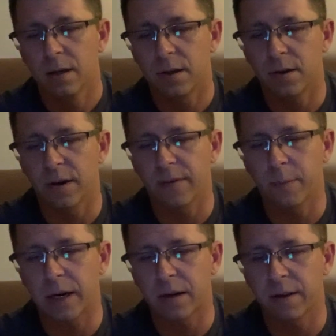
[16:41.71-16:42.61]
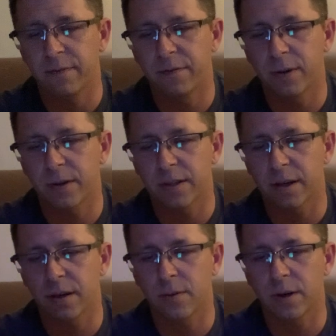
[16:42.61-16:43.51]
You have a model info to
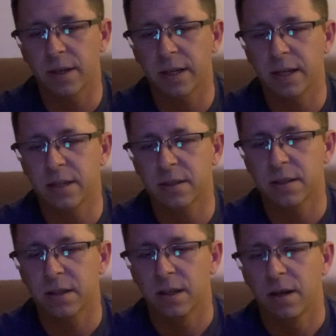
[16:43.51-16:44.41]
tell you what it is,